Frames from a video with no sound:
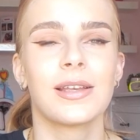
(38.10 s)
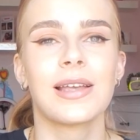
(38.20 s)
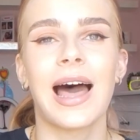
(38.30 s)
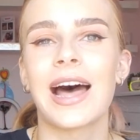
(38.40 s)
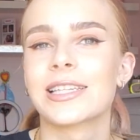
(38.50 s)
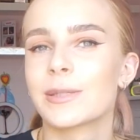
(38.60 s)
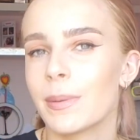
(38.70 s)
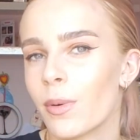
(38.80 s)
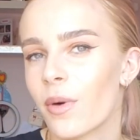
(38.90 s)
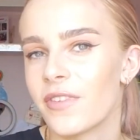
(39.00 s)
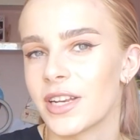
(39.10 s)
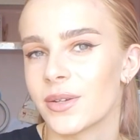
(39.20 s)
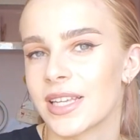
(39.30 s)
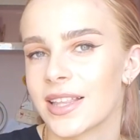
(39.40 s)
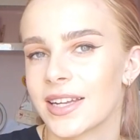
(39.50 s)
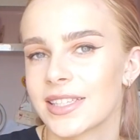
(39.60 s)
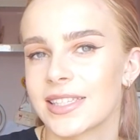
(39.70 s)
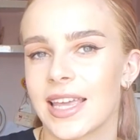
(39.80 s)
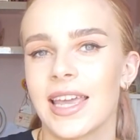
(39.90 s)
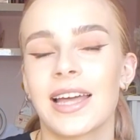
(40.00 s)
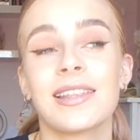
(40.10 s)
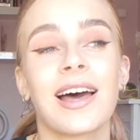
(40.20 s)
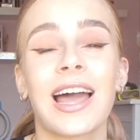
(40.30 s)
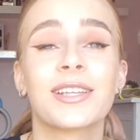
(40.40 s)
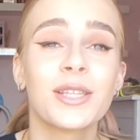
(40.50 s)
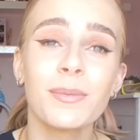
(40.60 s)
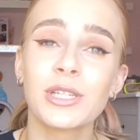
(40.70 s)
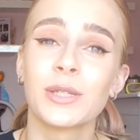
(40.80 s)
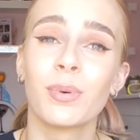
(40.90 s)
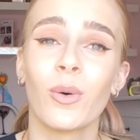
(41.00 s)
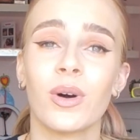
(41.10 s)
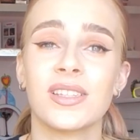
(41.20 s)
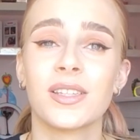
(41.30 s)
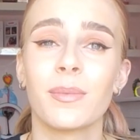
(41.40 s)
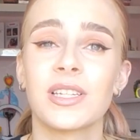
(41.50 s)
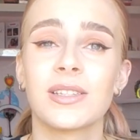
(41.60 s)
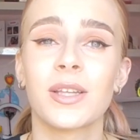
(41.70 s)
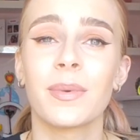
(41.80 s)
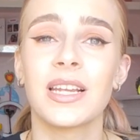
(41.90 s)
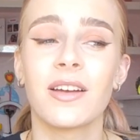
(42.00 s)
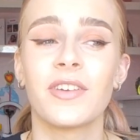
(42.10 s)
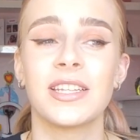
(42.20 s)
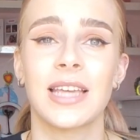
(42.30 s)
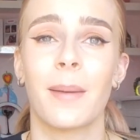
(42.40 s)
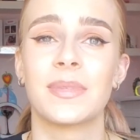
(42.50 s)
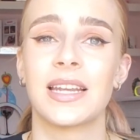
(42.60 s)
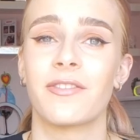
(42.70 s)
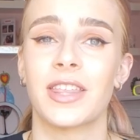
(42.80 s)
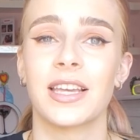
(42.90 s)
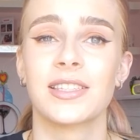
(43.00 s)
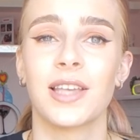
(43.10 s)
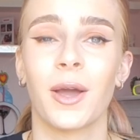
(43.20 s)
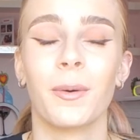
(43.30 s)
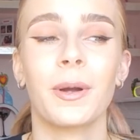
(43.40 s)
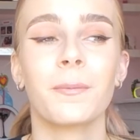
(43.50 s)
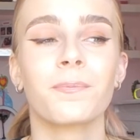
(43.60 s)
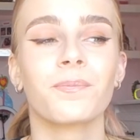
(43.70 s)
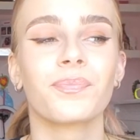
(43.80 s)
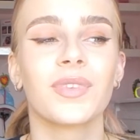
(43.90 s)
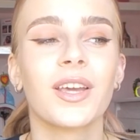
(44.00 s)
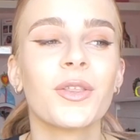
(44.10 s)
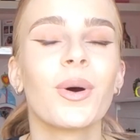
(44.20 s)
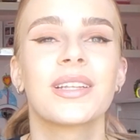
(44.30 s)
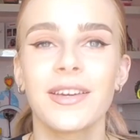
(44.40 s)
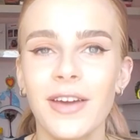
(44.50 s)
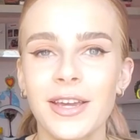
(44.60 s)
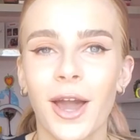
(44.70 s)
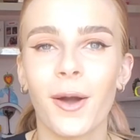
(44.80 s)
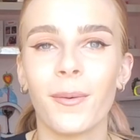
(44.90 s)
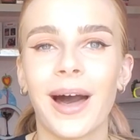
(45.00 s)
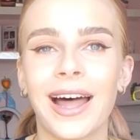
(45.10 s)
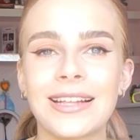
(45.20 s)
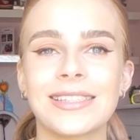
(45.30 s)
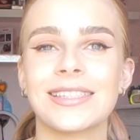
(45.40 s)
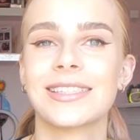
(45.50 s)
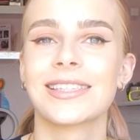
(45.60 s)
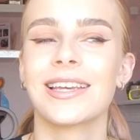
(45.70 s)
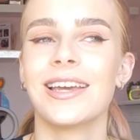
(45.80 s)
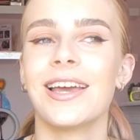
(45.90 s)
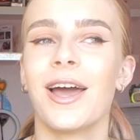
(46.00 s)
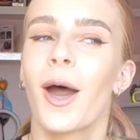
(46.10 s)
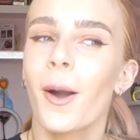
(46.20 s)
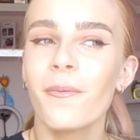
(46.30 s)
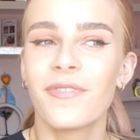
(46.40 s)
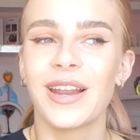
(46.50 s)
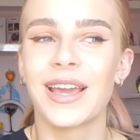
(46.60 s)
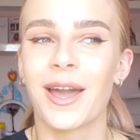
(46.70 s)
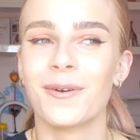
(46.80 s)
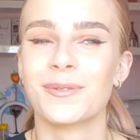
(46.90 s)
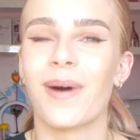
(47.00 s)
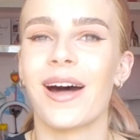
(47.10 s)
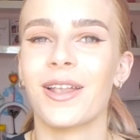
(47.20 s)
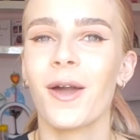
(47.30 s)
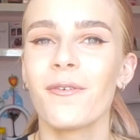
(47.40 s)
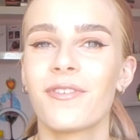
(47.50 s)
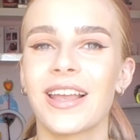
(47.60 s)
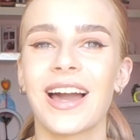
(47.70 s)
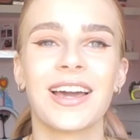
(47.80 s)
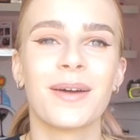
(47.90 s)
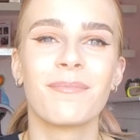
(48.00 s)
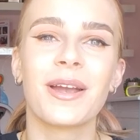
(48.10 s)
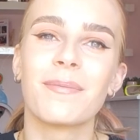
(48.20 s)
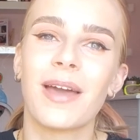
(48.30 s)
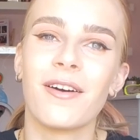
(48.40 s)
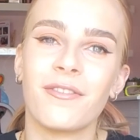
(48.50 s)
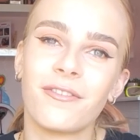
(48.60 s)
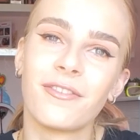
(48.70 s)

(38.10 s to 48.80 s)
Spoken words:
asked people what videos they'd like to see, and I had so much support and so many lovely DMs and everything, so I thought I'd give it a go and hopefully it goes well. Hopefully I can bring a bit of